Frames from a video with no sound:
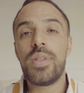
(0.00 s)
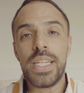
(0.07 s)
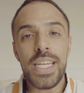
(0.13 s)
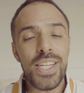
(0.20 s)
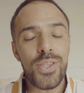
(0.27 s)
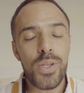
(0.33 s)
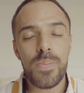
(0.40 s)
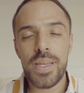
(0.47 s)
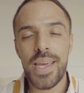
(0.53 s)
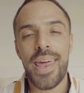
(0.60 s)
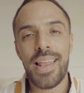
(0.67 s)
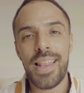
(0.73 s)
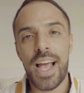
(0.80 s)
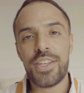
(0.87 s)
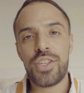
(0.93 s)
need to be
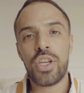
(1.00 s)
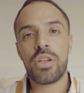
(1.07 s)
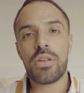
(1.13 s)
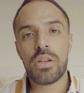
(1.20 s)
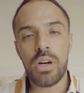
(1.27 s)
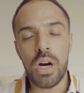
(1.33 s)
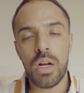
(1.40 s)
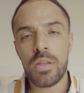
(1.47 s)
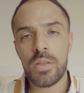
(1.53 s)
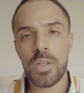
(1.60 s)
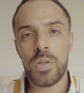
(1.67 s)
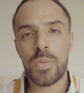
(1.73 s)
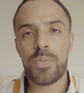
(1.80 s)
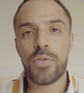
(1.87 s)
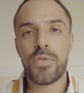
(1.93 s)
analyzing your
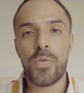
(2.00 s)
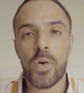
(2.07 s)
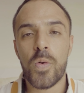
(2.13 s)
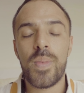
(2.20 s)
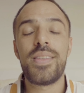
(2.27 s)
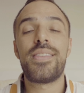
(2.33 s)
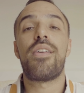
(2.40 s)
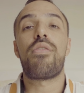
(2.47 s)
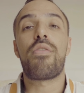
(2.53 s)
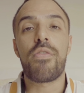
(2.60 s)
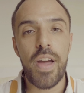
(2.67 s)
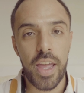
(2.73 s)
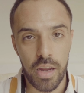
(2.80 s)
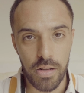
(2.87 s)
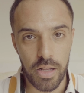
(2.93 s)
content performance
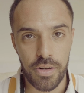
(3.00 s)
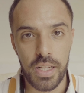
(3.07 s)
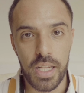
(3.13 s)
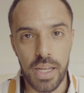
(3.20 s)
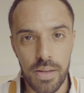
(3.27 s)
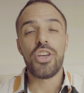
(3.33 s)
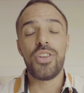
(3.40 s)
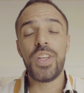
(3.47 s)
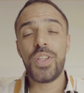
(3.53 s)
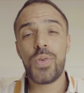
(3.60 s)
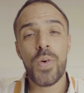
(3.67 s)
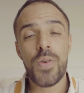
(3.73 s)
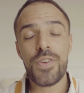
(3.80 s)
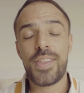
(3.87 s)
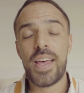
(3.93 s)
regularly. You need
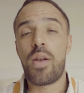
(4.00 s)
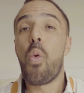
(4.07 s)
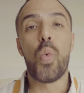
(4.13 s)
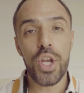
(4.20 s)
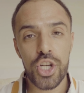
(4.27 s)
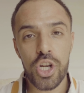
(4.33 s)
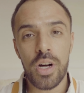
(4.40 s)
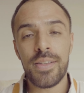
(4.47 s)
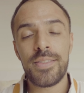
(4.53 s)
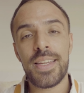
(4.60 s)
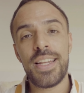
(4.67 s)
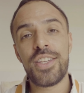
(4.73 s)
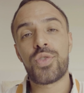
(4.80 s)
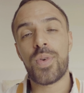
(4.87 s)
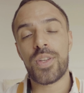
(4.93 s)
to understand which
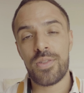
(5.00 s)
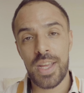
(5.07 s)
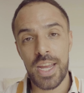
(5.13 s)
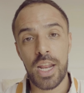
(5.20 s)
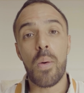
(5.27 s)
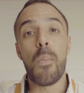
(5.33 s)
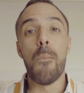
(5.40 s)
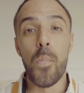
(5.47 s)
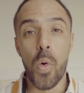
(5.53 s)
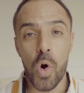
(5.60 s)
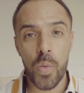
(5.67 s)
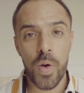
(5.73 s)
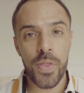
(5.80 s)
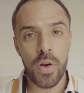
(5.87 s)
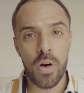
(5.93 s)
content is resonating
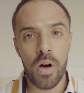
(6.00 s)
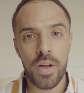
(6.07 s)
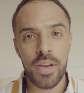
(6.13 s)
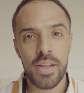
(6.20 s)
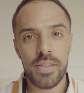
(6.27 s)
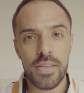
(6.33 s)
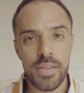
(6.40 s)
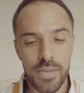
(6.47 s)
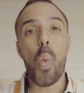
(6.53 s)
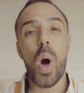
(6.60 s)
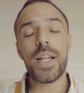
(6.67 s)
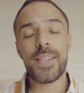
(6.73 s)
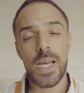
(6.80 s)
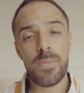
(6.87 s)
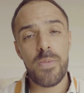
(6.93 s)
more with your audience,
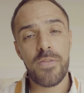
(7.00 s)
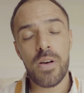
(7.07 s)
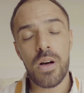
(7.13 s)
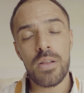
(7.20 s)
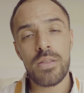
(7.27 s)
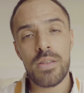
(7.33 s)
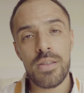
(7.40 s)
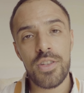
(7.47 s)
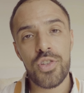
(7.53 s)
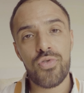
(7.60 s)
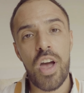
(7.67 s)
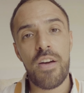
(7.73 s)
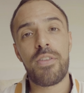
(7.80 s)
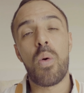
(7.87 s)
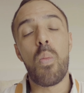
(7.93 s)
what type of content is
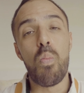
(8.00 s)
driving